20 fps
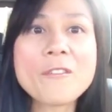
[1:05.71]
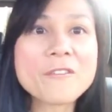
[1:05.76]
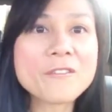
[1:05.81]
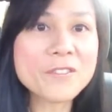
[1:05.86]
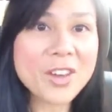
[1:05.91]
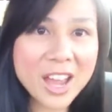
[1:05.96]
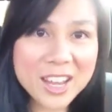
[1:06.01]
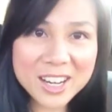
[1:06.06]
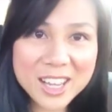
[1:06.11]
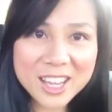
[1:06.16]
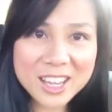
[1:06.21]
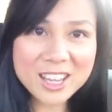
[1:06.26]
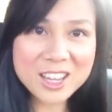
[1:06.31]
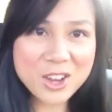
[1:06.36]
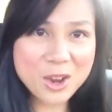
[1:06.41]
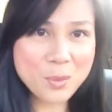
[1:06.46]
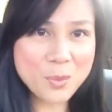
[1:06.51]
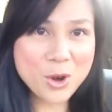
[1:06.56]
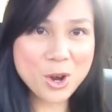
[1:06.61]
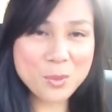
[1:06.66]
finding
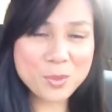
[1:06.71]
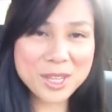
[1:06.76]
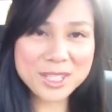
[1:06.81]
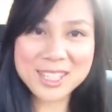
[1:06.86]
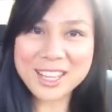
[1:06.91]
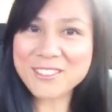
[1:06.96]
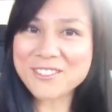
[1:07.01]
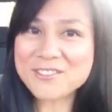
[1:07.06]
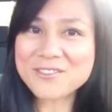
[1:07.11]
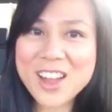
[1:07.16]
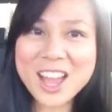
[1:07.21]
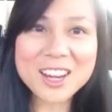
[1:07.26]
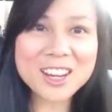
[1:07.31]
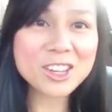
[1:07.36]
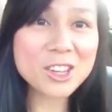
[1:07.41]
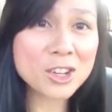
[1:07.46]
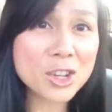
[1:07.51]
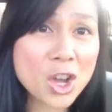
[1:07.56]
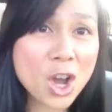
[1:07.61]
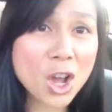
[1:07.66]
your purpose and finding
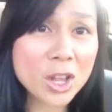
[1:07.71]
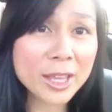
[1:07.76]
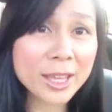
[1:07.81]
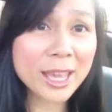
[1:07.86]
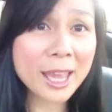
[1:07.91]
your calling.